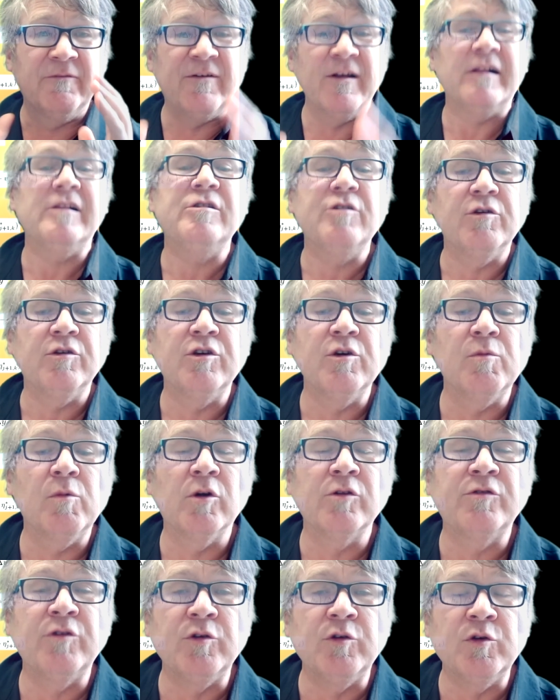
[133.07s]
you
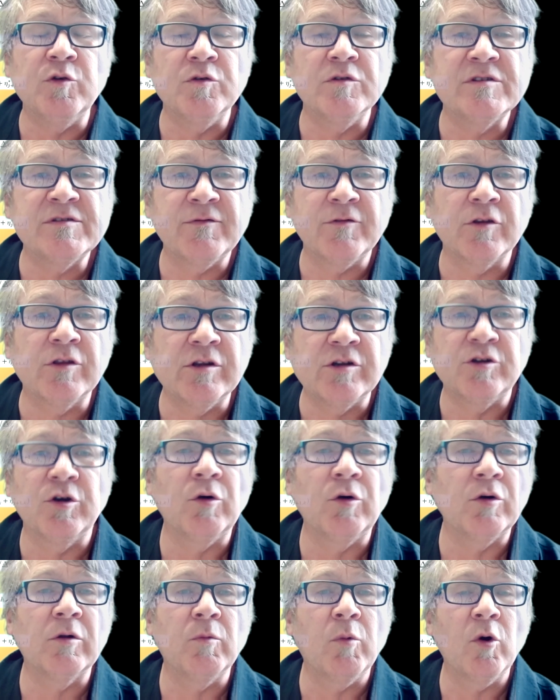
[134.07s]
want to use for the
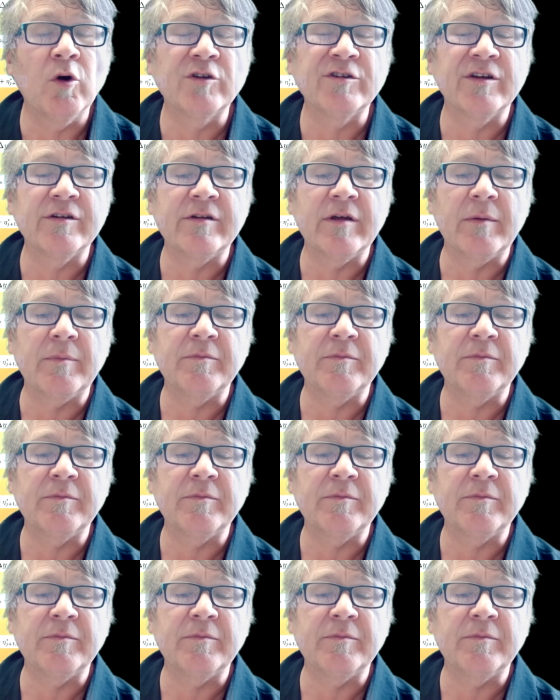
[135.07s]
total water.